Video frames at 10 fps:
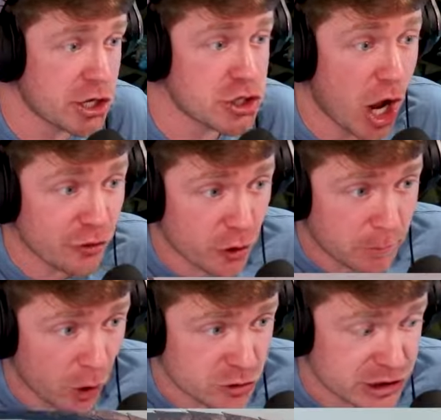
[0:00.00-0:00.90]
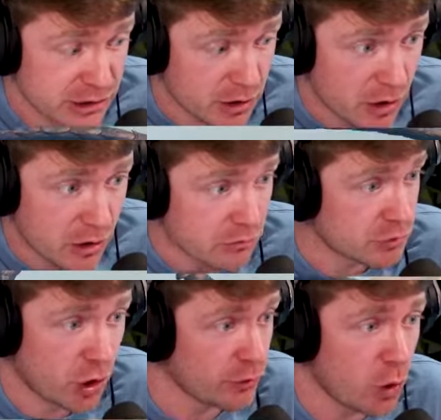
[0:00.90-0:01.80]
another person.
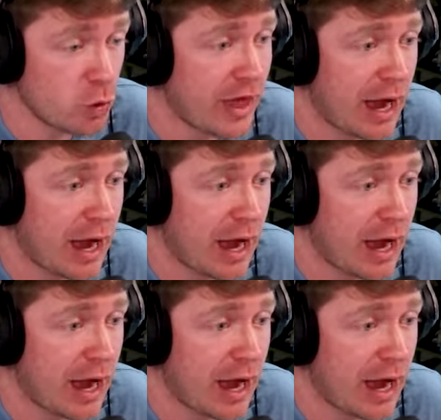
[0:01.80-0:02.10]
Don't know who